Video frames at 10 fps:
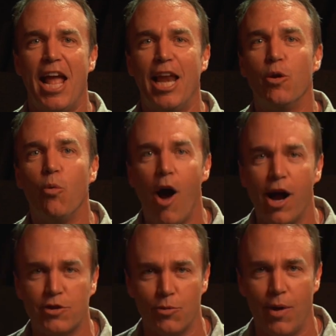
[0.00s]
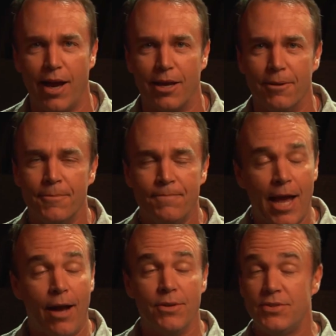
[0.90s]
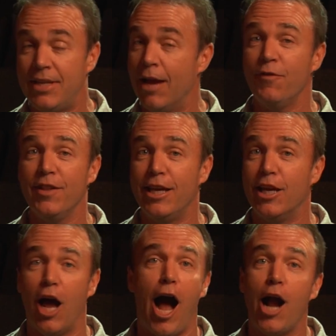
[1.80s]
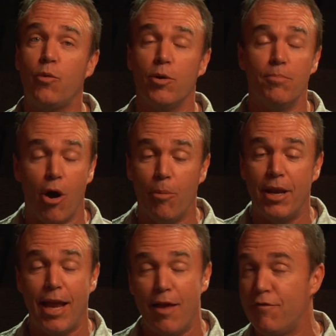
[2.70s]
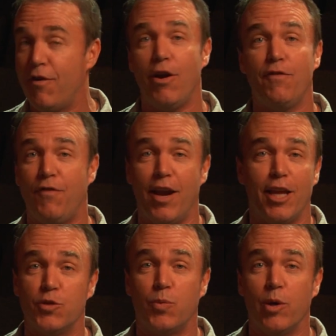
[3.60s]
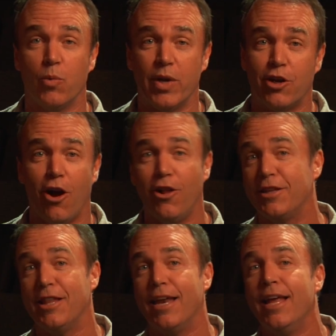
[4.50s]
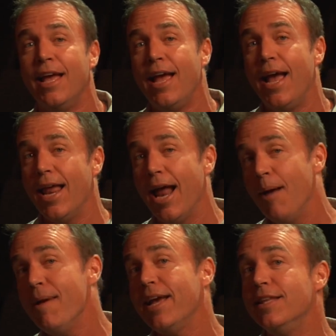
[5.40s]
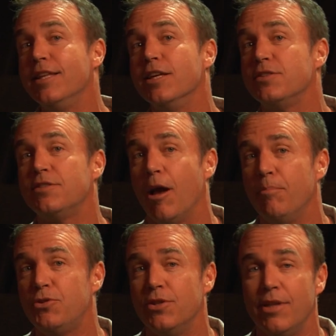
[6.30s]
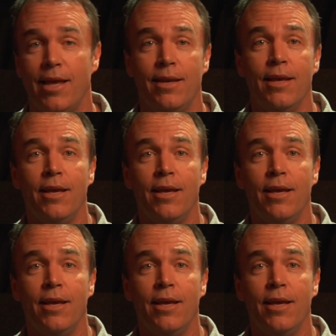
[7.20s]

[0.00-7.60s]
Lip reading: And he walked away. Now, it was definitely an awkward moment and very funny as we were recalling that. And I'm making the assumption that